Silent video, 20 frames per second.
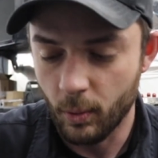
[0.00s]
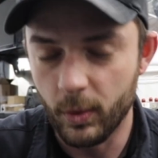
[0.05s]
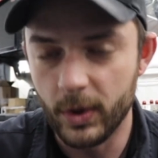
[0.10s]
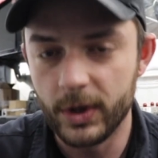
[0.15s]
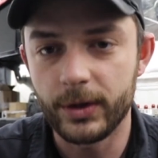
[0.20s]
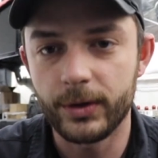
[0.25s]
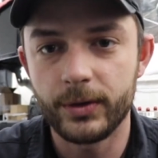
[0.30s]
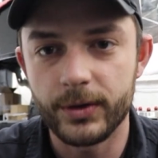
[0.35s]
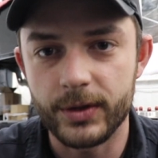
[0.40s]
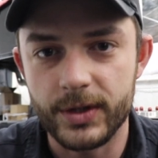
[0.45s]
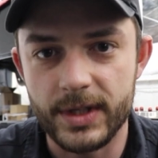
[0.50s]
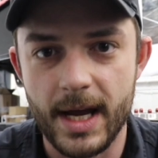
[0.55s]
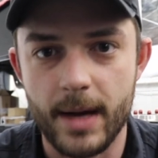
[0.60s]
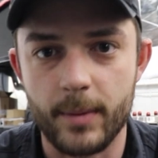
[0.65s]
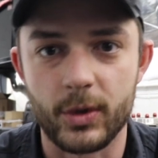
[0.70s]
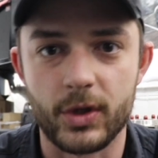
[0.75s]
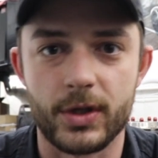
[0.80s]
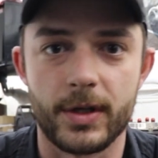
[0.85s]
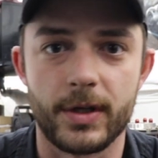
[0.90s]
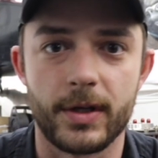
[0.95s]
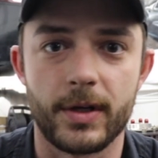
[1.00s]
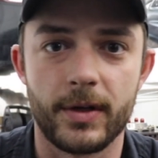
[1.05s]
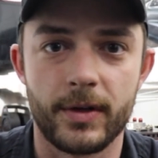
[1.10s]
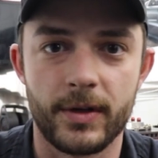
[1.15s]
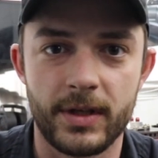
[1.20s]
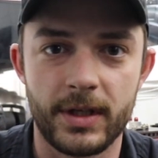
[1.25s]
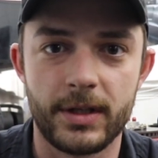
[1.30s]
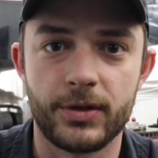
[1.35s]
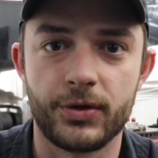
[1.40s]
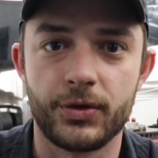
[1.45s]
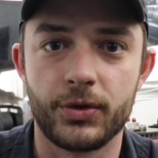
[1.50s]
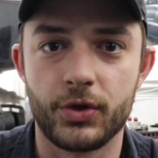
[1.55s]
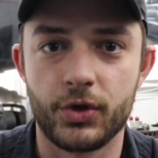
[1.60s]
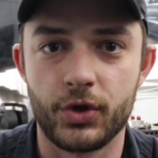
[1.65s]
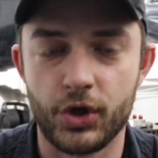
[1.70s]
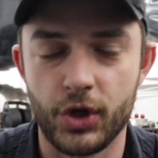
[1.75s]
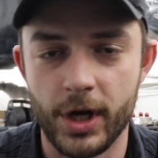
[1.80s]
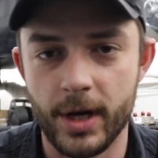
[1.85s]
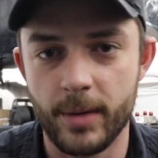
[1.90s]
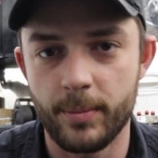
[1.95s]
will damage it. These
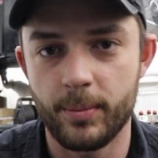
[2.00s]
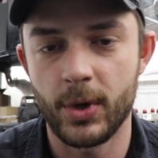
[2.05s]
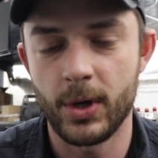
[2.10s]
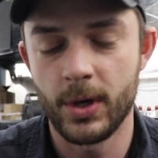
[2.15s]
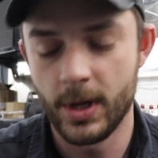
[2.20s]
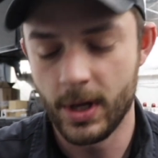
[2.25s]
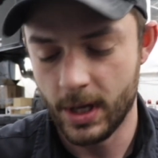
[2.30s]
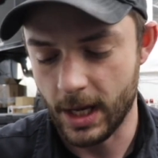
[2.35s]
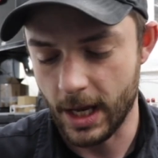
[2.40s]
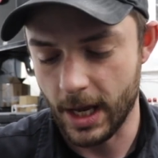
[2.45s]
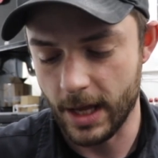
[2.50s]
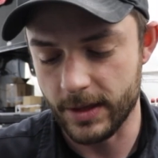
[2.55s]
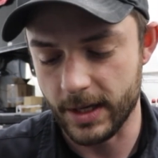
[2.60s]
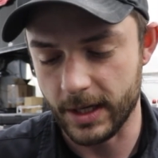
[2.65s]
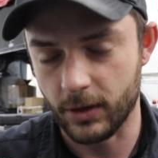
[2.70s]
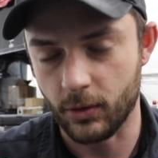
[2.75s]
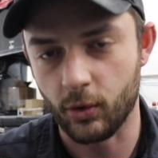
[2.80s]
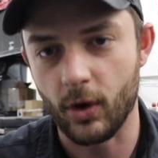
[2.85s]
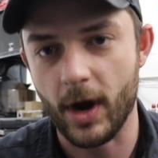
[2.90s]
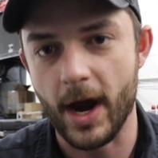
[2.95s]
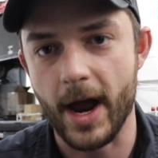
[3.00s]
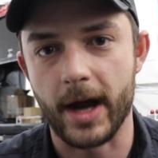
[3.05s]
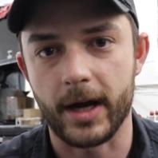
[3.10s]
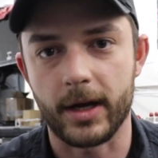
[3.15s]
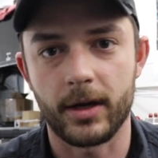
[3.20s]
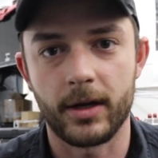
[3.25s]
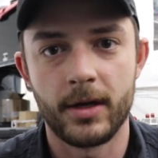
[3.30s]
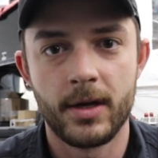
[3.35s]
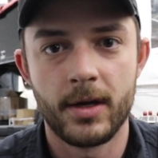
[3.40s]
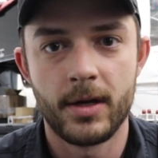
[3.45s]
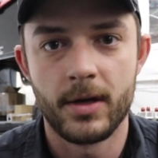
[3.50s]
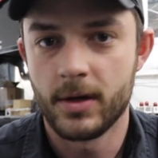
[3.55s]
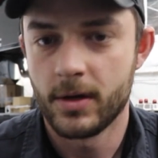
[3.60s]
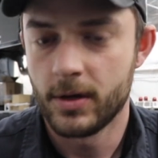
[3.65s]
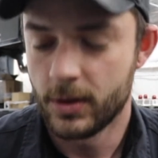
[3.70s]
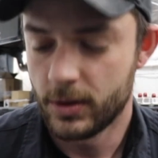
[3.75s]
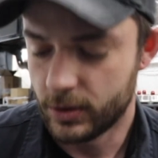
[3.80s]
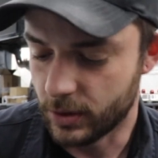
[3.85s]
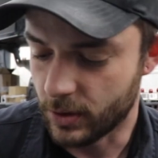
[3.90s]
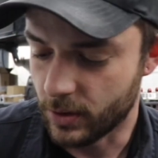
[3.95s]
chip and they crack.
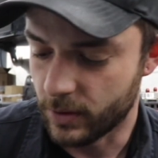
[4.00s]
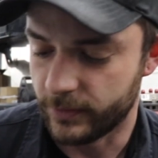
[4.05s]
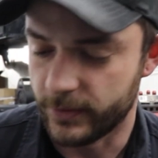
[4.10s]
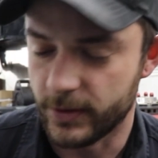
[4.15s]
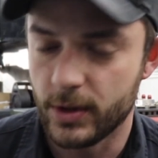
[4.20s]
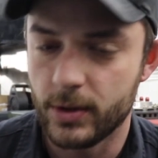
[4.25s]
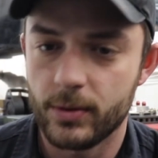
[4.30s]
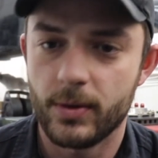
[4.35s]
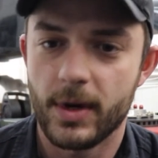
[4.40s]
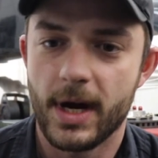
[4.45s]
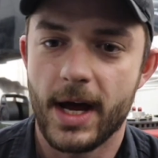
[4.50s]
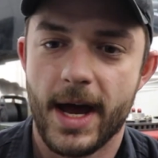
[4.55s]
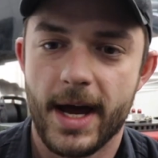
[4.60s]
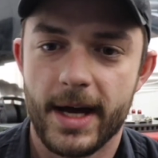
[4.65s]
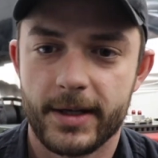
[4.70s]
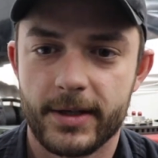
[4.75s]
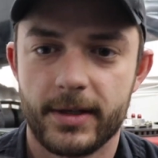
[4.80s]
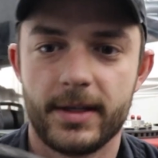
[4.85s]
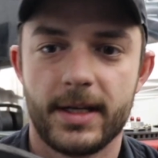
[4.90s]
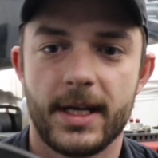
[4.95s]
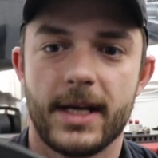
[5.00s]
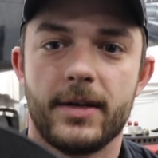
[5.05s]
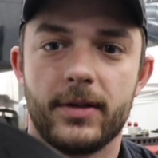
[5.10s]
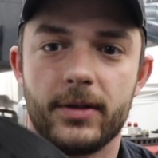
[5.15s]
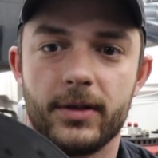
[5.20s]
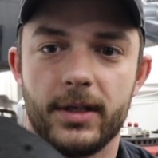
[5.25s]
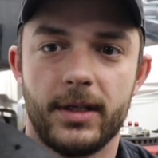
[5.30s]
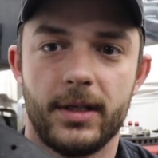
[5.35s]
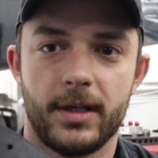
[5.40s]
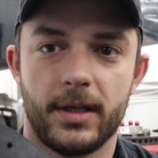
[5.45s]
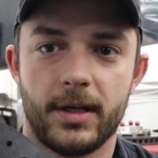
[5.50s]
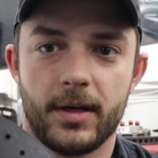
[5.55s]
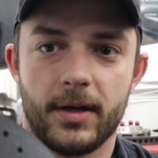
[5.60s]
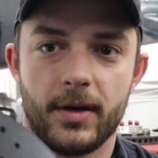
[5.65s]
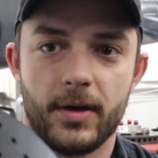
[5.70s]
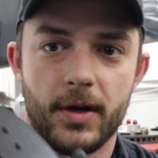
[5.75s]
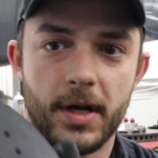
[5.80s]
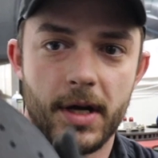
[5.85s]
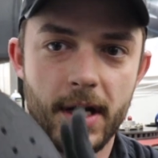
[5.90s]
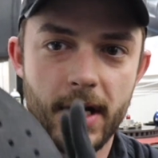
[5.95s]
So if you accidentally
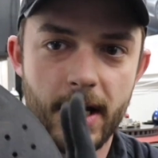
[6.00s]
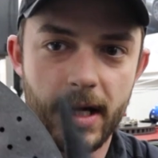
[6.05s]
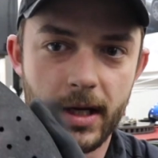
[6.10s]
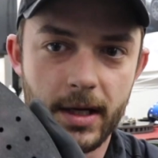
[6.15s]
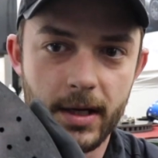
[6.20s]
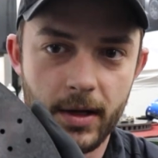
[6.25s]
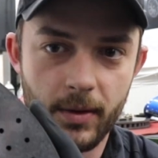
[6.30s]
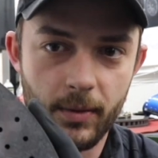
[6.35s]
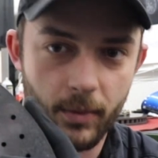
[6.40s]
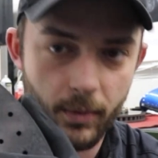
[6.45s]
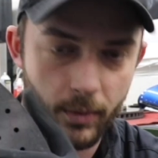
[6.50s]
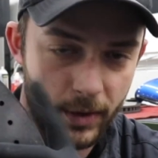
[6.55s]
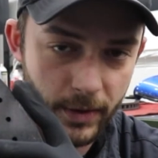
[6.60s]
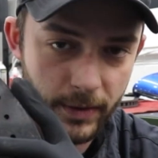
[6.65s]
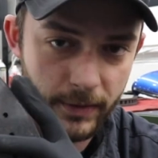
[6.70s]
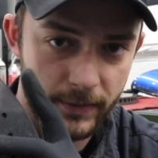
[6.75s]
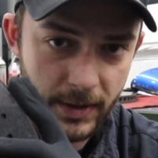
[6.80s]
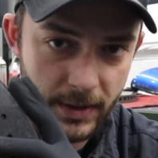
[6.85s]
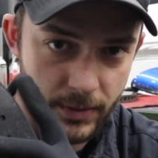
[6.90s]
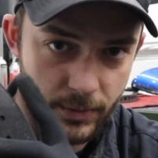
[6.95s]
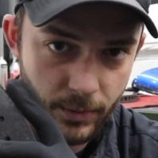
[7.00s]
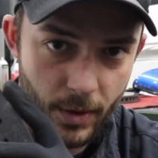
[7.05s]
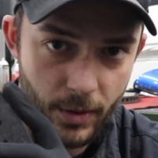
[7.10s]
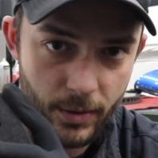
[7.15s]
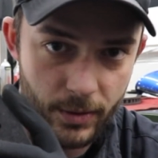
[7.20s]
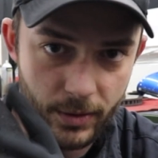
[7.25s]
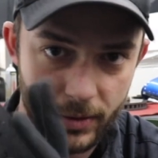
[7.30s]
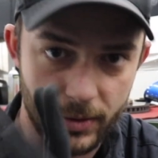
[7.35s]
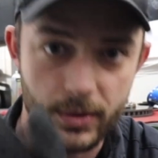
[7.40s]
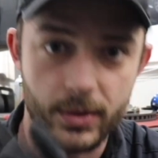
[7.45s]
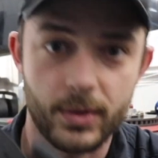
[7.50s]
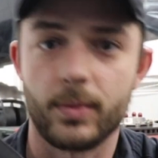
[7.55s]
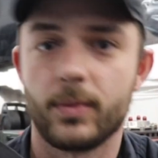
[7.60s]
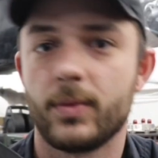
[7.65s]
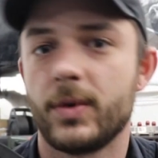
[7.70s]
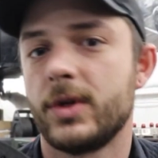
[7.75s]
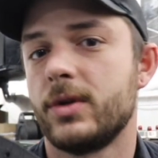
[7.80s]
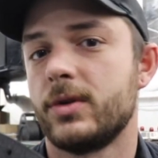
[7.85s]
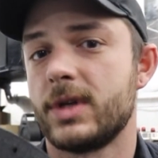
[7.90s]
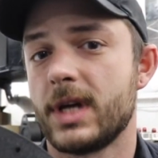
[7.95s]
nick one of these rotors
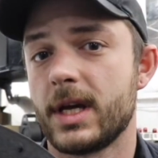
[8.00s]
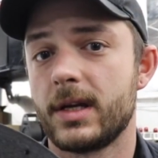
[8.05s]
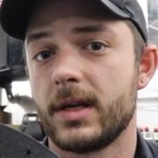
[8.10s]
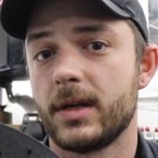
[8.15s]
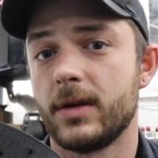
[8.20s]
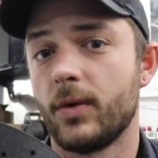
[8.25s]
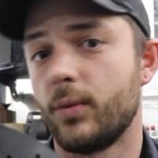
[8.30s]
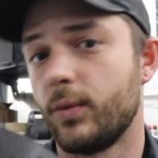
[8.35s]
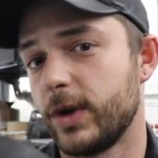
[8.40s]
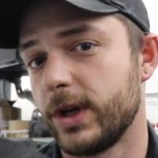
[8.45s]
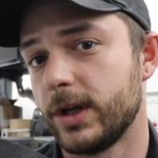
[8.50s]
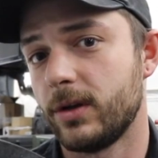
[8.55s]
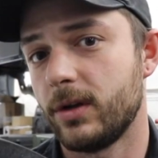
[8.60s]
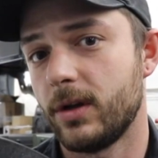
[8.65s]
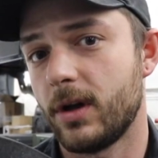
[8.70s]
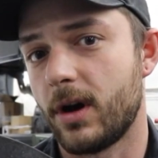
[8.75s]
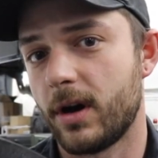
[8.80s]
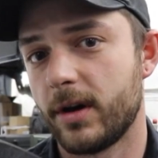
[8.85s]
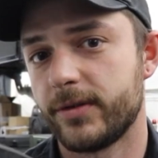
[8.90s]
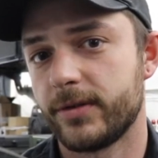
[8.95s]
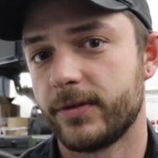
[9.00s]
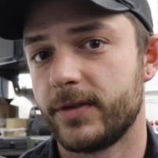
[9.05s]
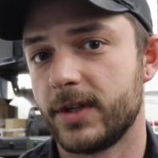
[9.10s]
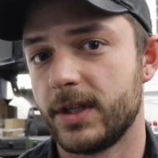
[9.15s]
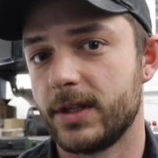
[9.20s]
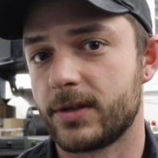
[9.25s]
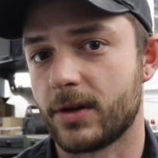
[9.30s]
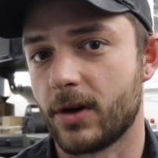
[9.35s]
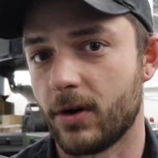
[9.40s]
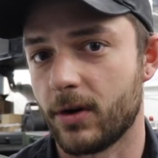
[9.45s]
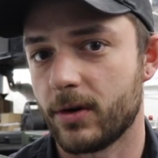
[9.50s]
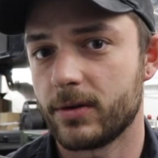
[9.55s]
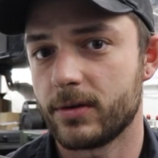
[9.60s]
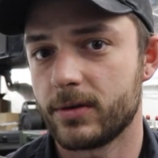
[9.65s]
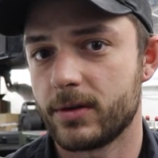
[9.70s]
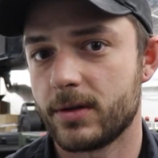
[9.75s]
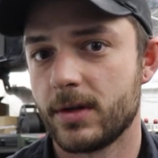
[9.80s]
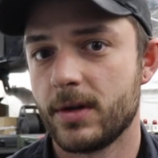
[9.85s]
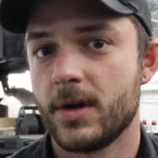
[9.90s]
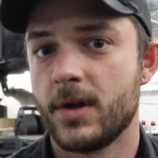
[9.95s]
when you're taking a wheel off of these
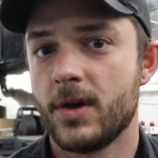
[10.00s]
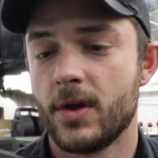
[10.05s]
cars,